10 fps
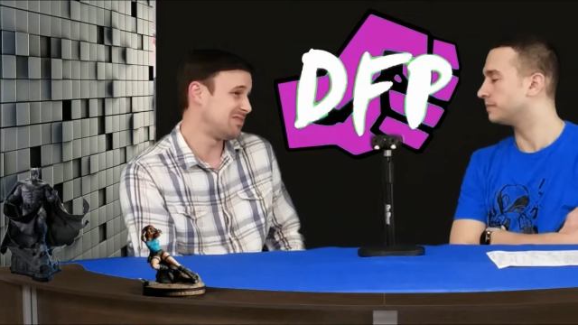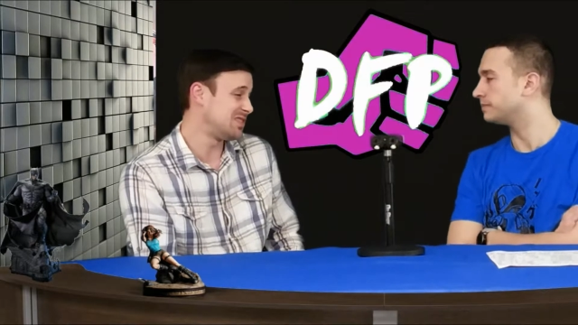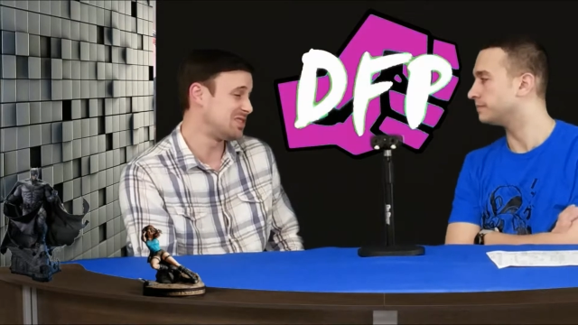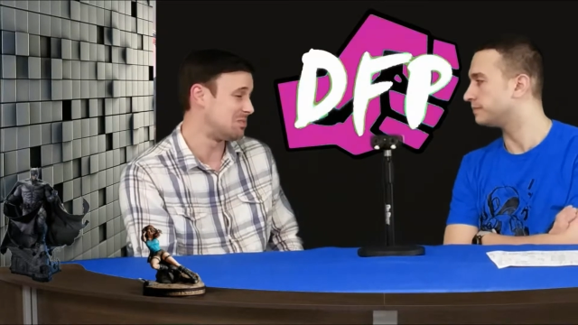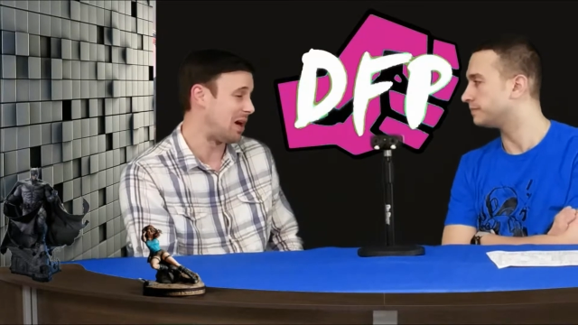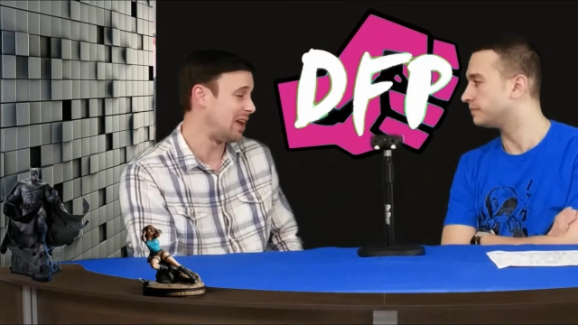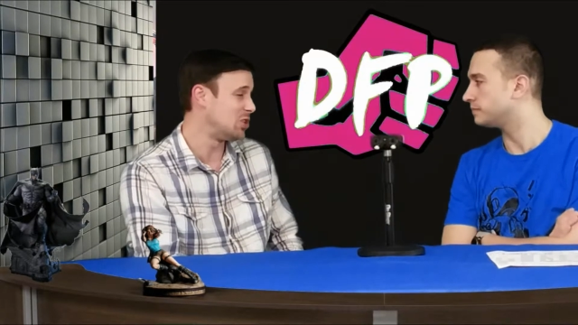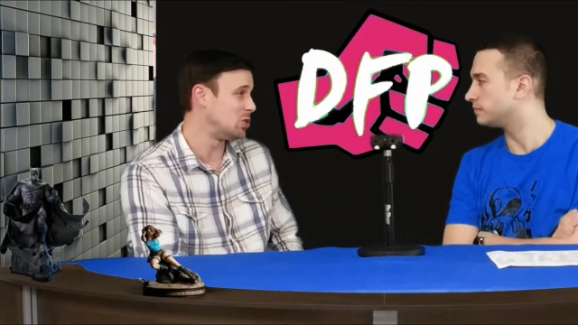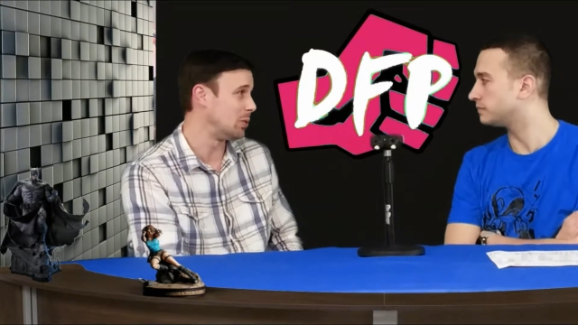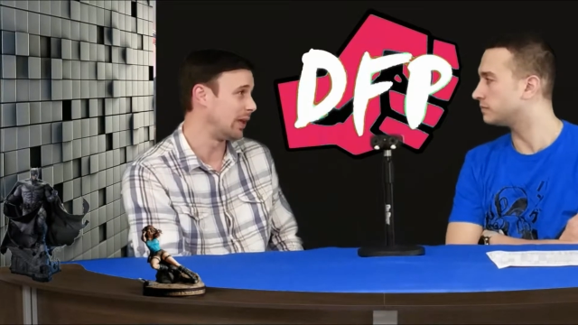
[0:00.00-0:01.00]
Speaker 1: this isn't my
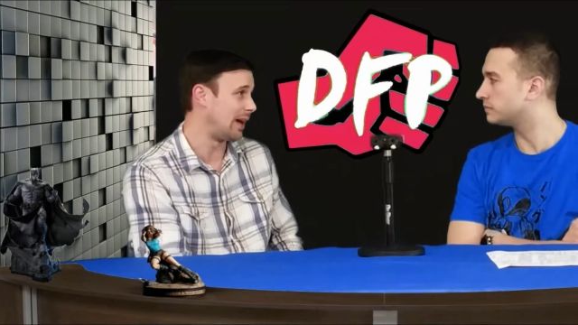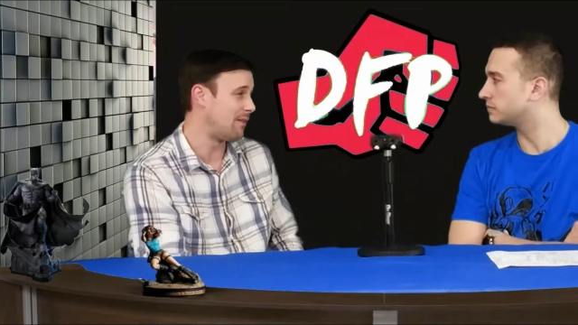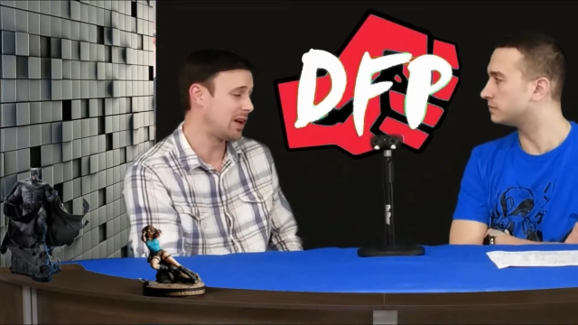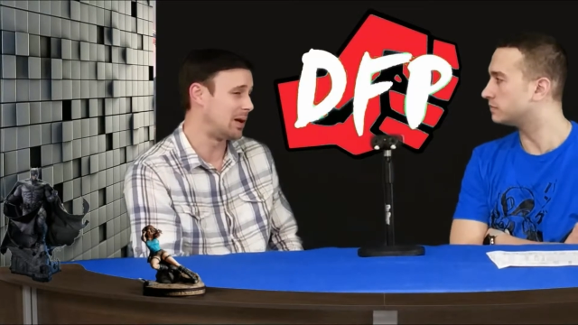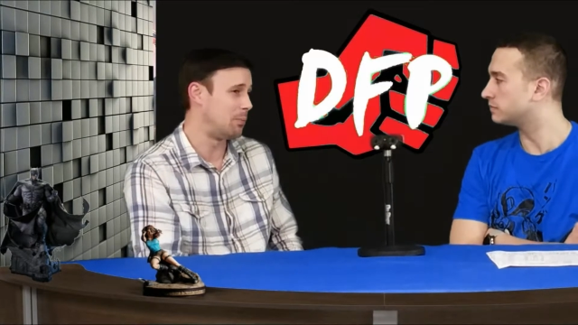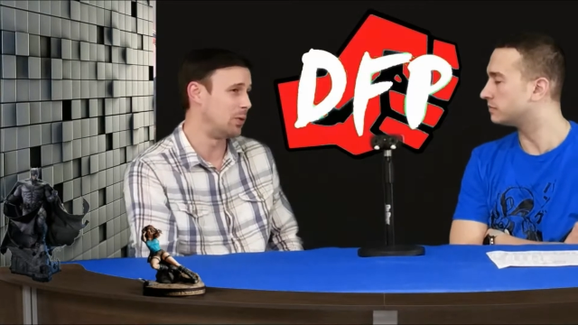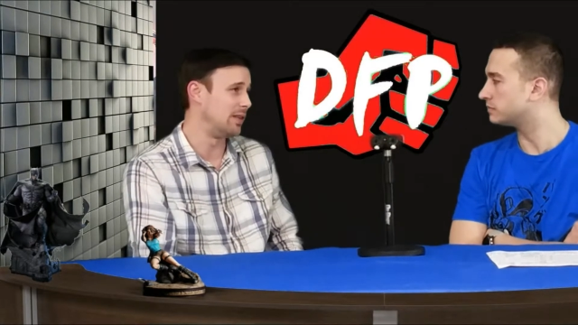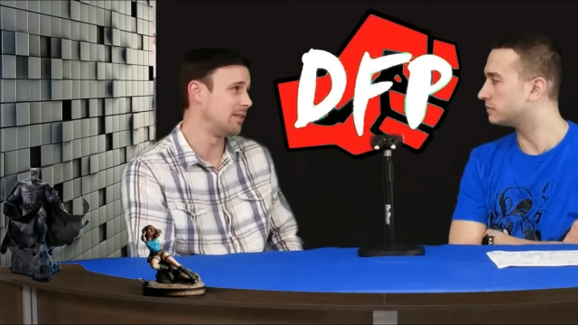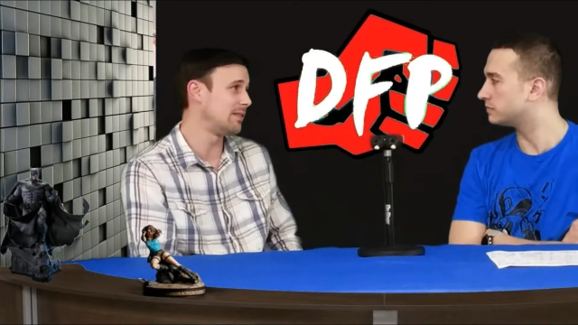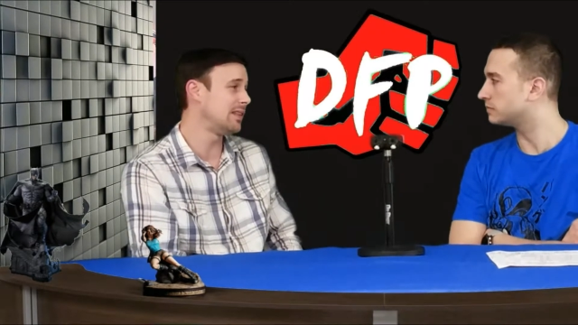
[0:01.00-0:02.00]
issue. Like, I'm not going to put
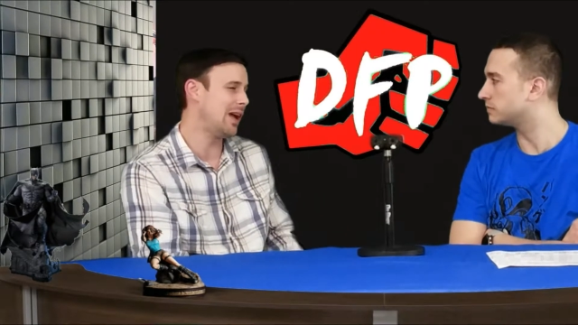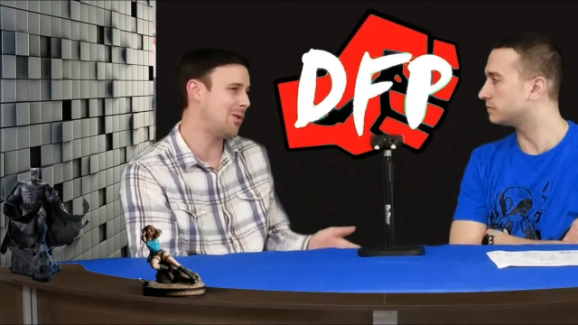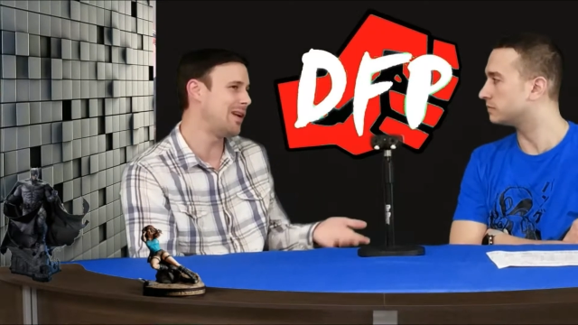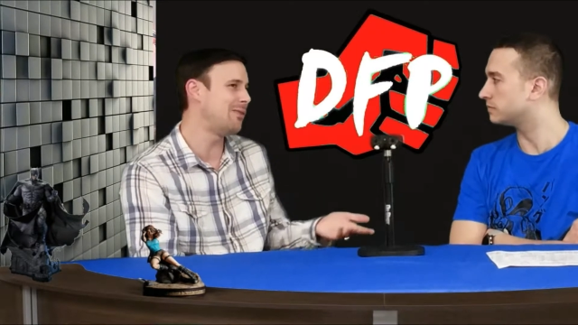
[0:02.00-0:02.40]
this... Now,